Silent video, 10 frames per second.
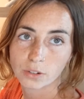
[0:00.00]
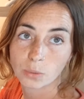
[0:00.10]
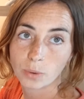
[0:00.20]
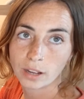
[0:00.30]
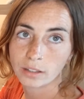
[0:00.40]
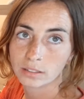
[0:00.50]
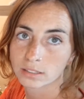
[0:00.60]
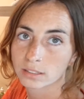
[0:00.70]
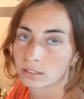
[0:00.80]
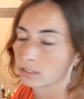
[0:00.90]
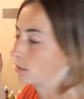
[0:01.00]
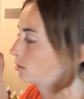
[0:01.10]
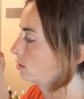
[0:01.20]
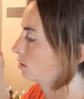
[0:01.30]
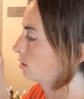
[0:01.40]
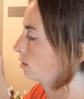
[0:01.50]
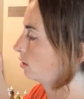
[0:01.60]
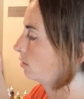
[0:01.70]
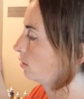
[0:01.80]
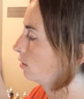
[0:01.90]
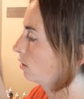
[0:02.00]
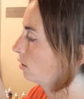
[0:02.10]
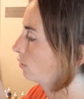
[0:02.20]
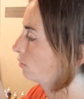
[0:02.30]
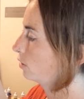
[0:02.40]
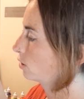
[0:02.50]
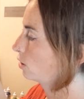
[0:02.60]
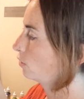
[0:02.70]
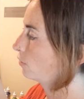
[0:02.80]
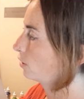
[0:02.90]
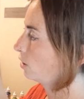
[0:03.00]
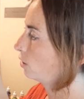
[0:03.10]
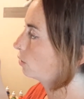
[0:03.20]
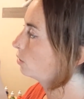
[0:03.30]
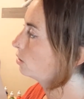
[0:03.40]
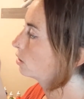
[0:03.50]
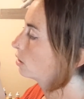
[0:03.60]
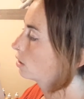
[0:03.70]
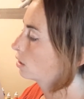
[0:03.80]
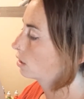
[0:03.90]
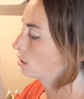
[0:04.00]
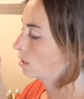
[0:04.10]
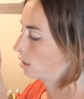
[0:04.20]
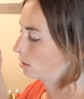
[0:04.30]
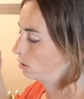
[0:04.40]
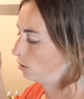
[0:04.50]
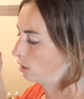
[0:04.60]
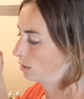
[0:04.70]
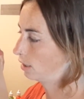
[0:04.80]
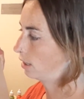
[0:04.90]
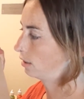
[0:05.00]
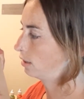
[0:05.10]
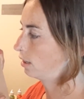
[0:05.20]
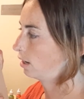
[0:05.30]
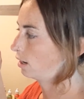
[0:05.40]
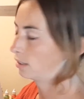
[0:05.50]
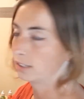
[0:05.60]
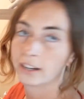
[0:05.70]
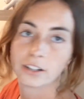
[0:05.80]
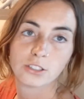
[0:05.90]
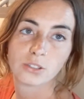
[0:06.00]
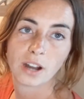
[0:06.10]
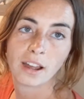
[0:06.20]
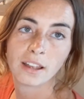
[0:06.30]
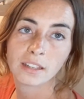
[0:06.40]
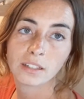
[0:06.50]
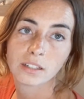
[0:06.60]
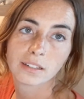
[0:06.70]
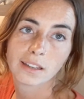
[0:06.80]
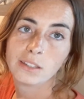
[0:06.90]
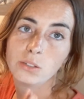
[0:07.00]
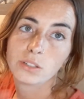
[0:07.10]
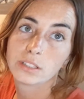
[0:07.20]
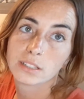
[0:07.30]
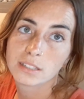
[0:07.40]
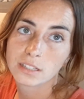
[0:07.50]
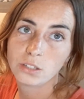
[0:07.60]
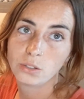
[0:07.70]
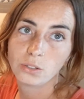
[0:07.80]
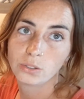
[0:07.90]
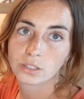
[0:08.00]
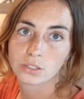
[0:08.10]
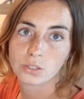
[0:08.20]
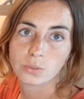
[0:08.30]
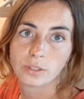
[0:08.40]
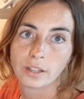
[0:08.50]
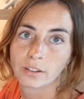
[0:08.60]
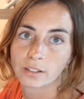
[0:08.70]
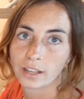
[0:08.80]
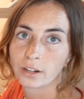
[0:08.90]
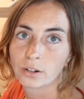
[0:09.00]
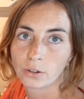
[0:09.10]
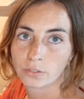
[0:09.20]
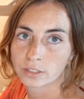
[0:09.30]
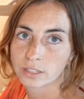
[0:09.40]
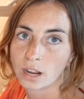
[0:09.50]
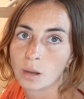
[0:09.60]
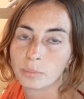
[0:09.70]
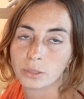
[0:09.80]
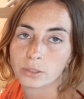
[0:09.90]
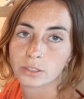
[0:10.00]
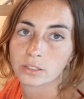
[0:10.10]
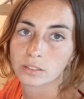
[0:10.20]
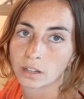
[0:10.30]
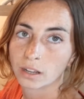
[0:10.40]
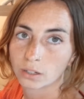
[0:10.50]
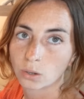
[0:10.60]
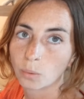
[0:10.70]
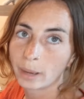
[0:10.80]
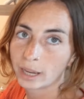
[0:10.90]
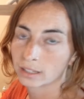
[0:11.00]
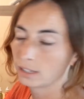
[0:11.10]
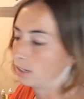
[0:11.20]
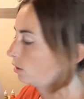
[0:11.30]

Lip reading: a while, as long as feels good for you, you can let that layer dry, and you could continue. You could do another layer over top. You could go back in